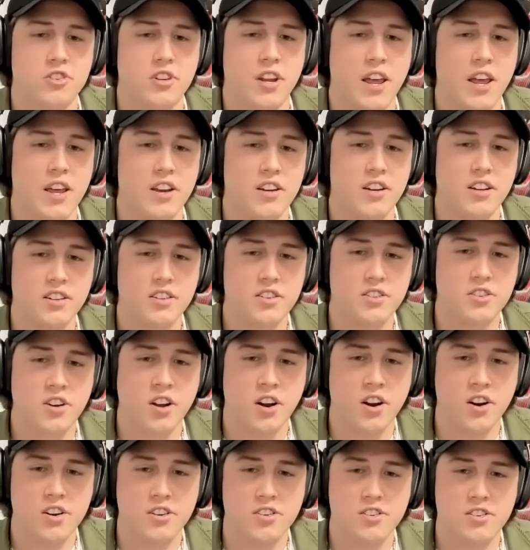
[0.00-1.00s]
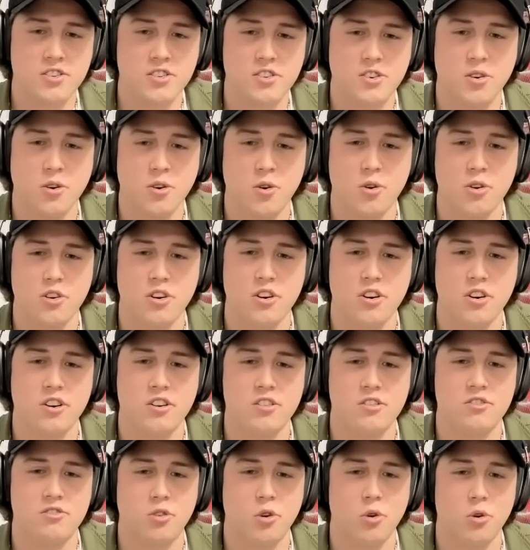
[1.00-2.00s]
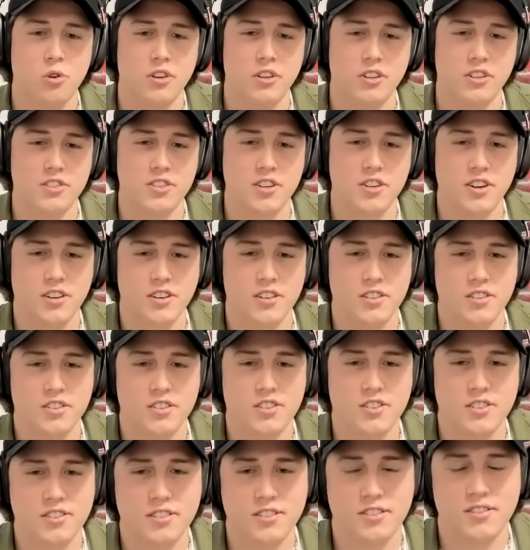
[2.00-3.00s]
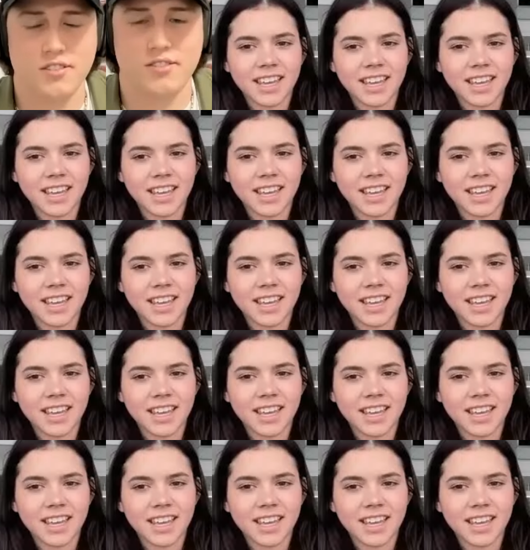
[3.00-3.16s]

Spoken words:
standing starts or rolling starts?